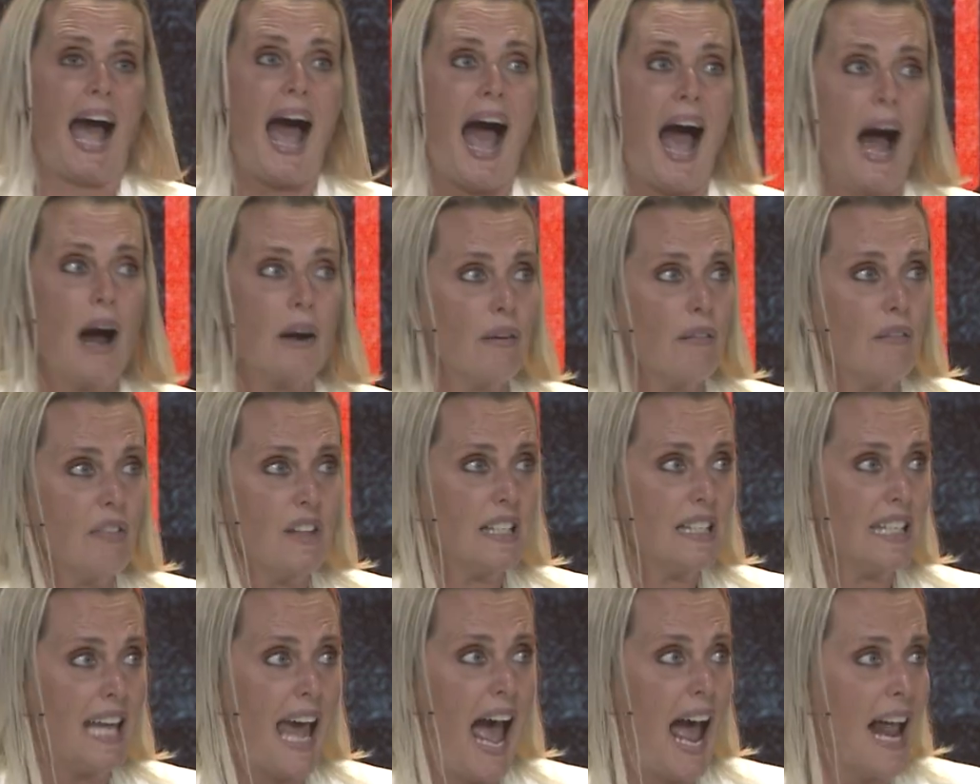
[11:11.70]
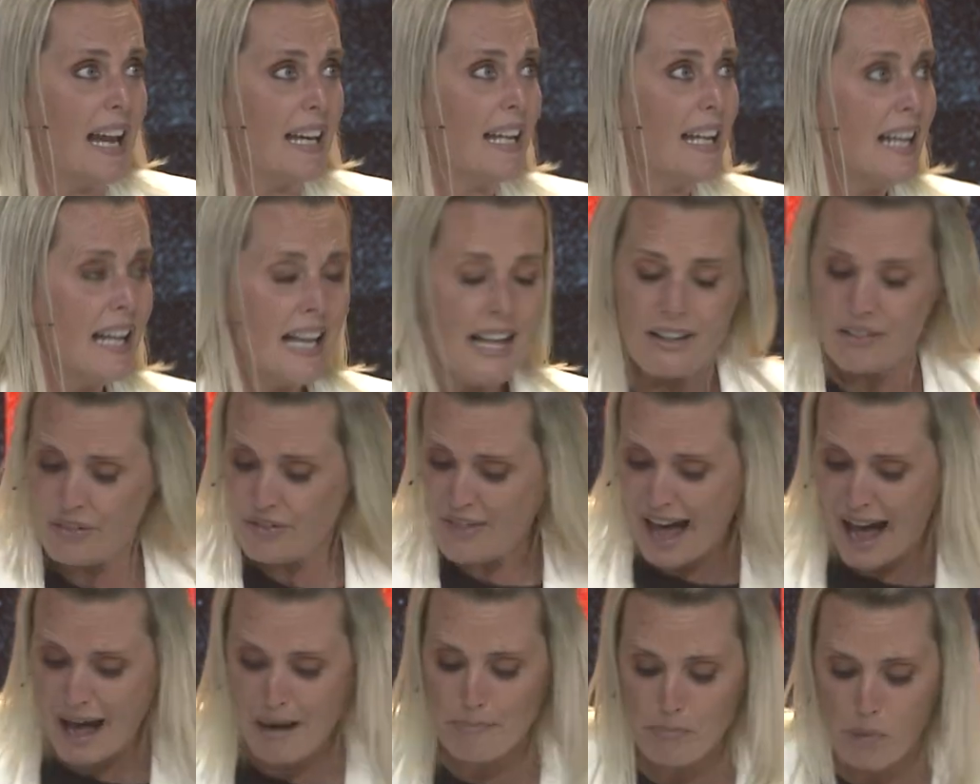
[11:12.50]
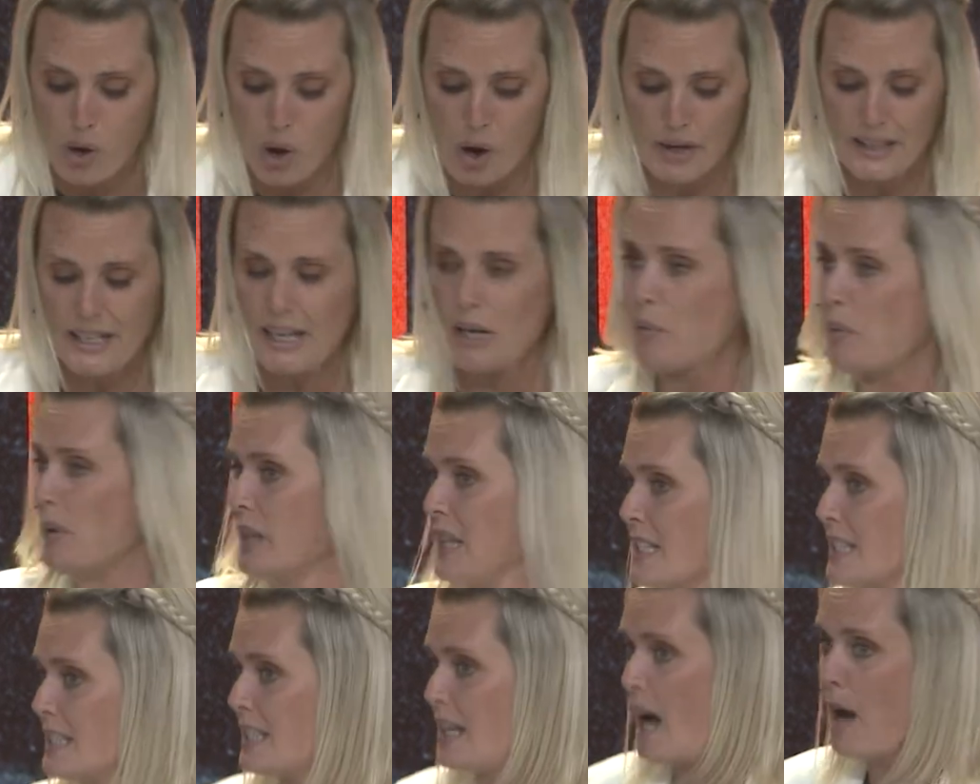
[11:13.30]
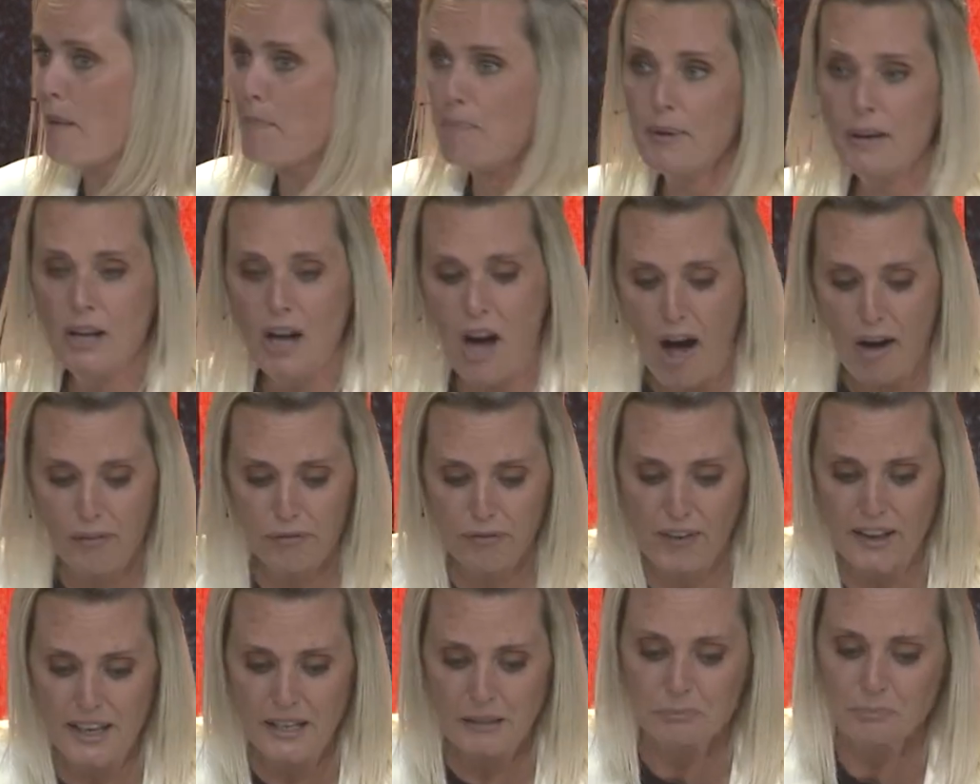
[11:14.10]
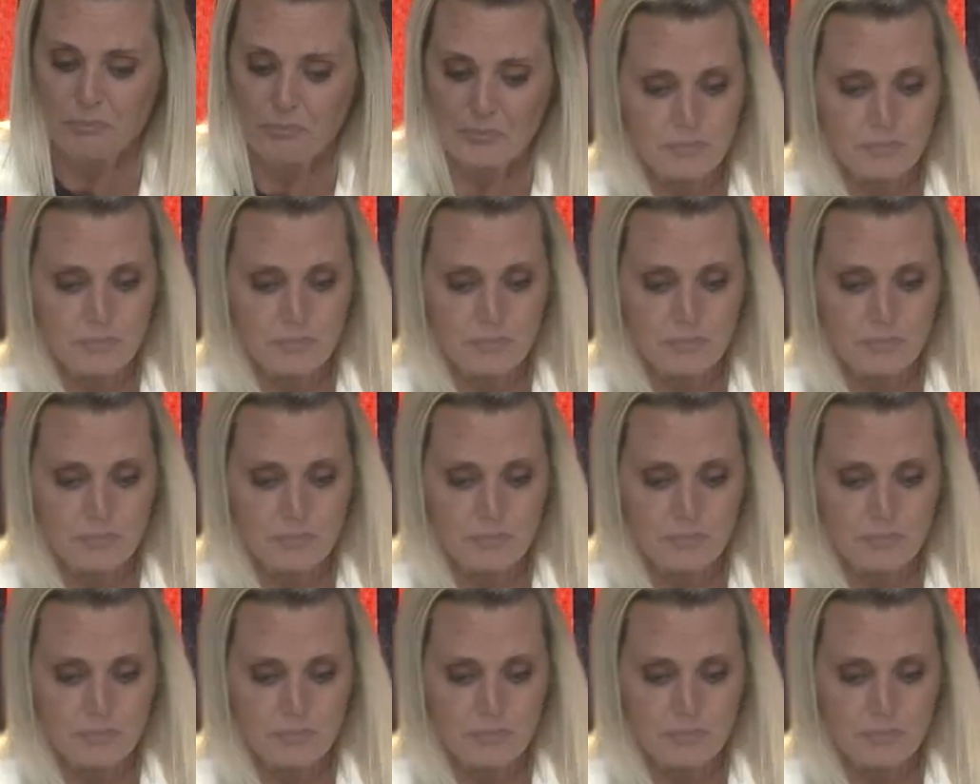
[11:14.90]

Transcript: out of the tent that morning with his cup of coffee,